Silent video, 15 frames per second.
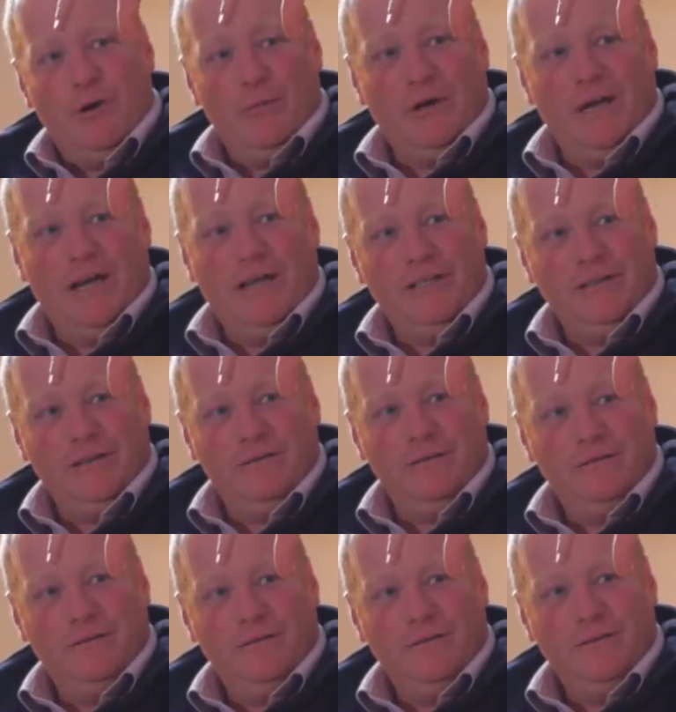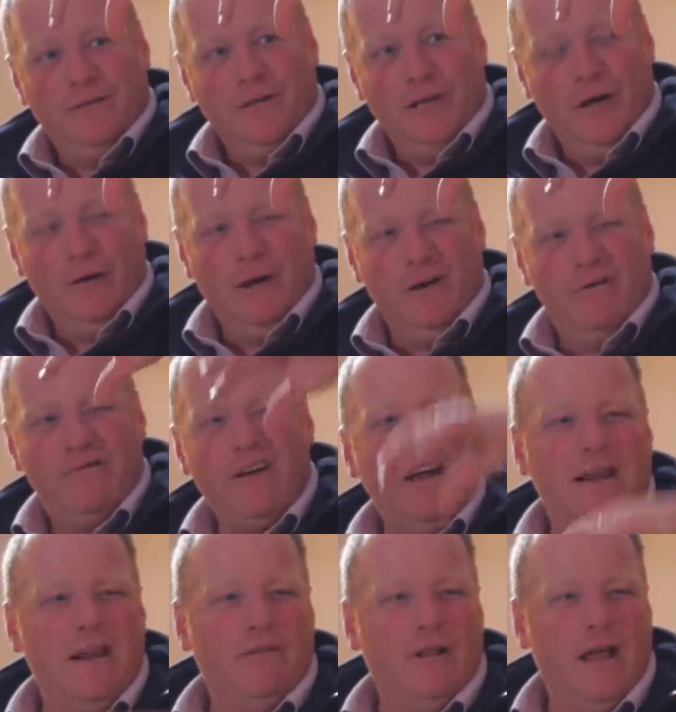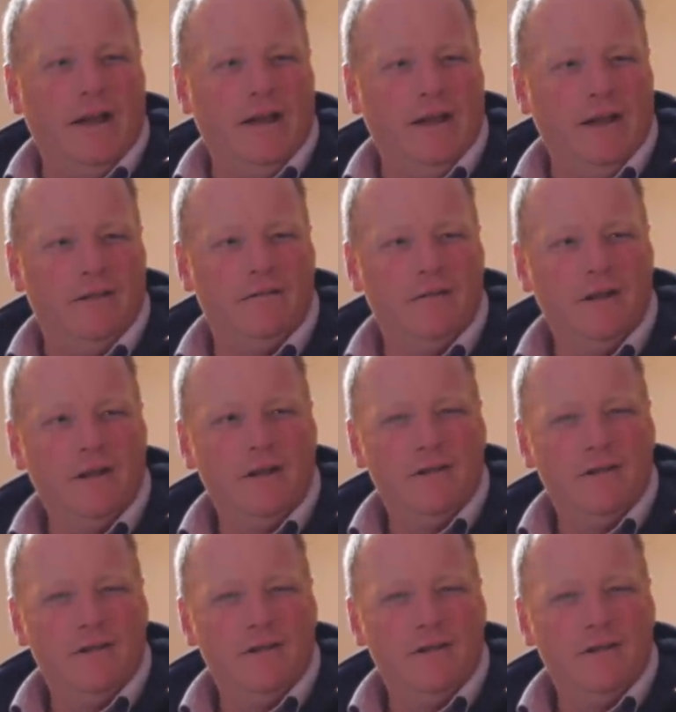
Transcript: of the population who are fairly level headed,